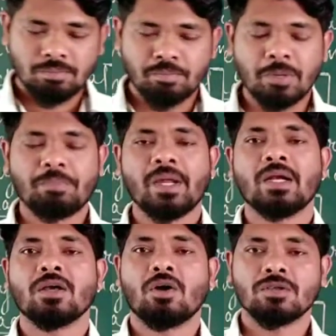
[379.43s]

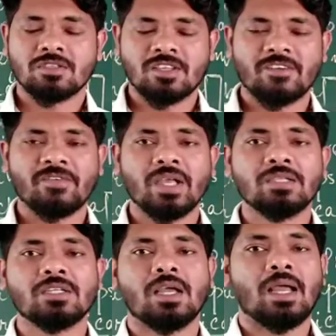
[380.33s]
prepared or
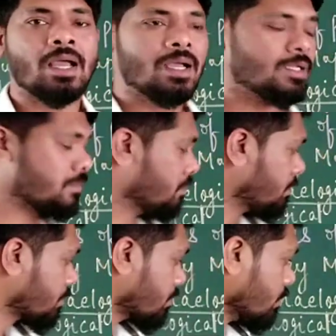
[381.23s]
surveyed and
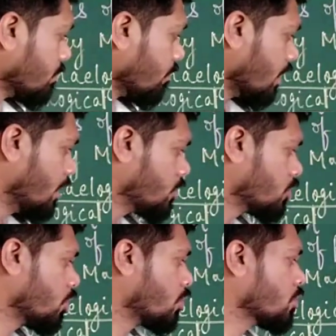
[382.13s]
it
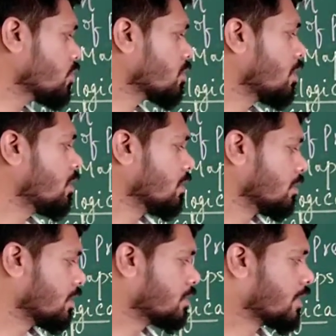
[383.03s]
shows
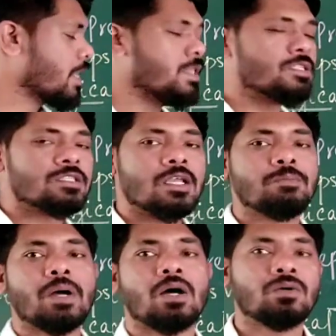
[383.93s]
details
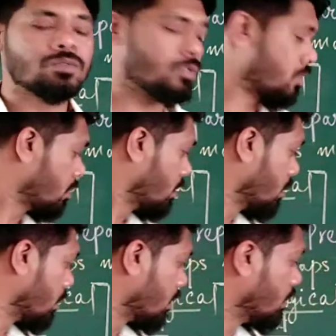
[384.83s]

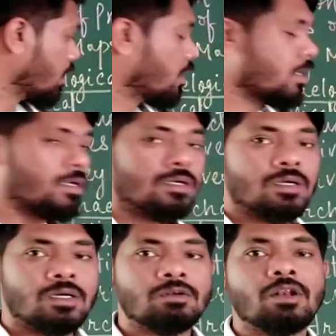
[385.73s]
about the
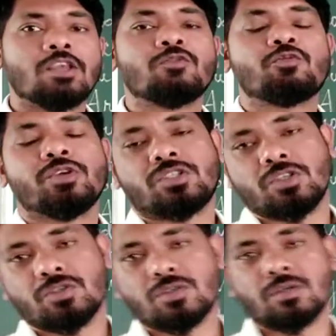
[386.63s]
relief
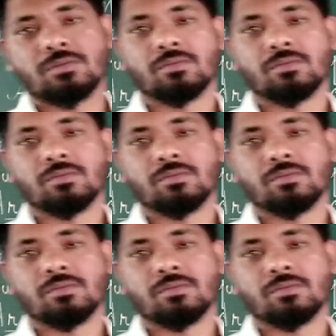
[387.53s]
features.